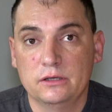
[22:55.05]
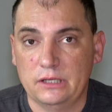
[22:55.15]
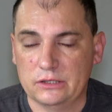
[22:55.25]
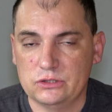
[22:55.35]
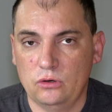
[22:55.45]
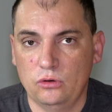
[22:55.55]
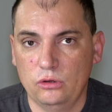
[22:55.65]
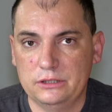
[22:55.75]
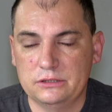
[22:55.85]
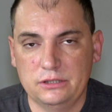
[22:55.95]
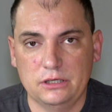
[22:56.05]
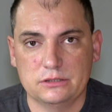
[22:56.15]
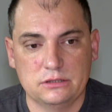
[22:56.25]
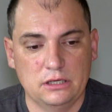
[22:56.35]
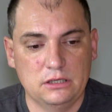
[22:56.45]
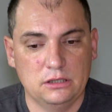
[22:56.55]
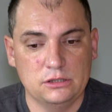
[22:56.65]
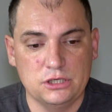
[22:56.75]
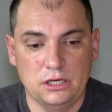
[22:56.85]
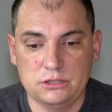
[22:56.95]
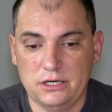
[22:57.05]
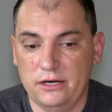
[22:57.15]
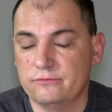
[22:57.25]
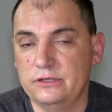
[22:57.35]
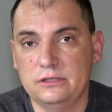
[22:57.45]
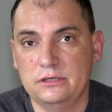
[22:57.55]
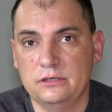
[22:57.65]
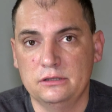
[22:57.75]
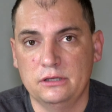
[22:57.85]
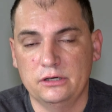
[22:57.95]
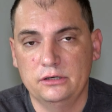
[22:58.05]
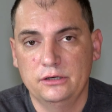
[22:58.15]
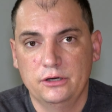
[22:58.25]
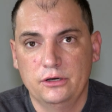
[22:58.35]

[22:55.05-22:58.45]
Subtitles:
that's all it takes. They can change everything in there